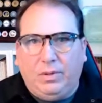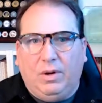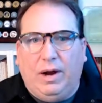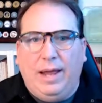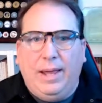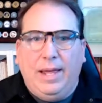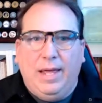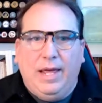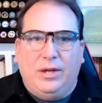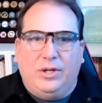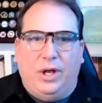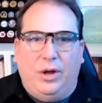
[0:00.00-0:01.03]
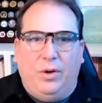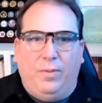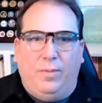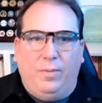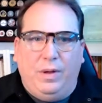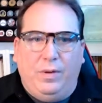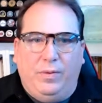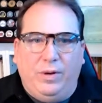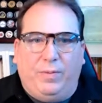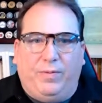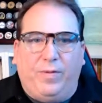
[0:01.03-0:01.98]
Right. So when
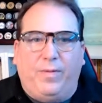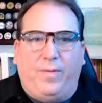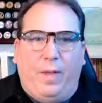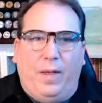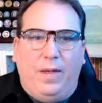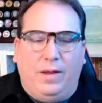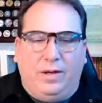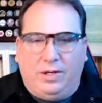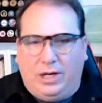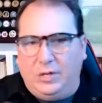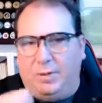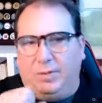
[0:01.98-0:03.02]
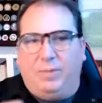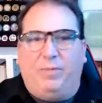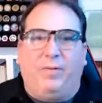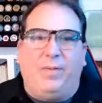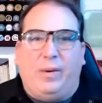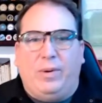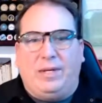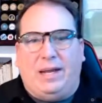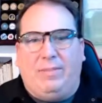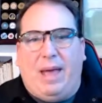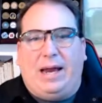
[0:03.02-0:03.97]
you perform, when you perform that
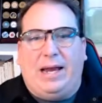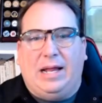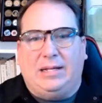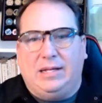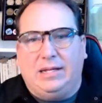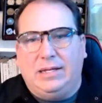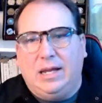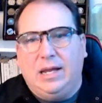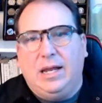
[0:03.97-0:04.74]
risk impact analysis,